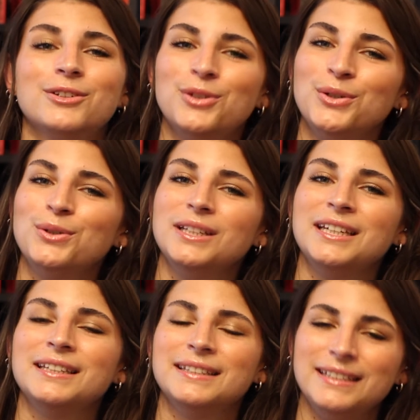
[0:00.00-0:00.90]

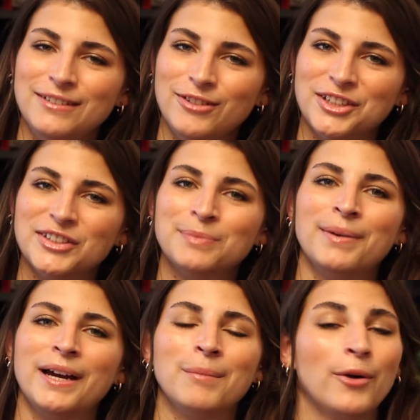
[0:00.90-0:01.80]
Truly Devious
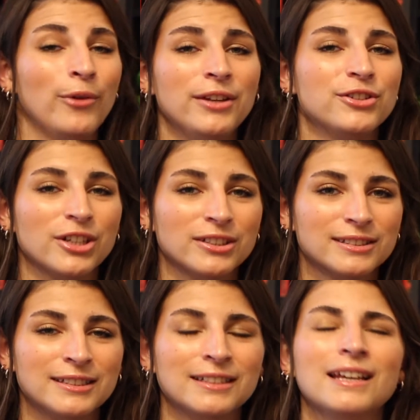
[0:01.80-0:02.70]
by Maureen
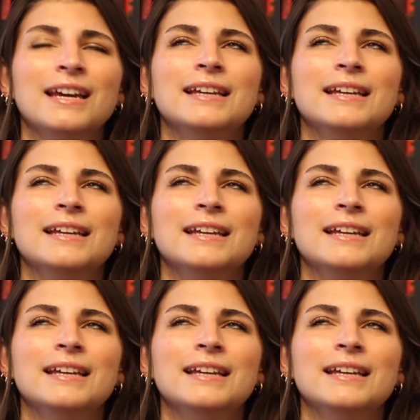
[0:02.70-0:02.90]
Johnson.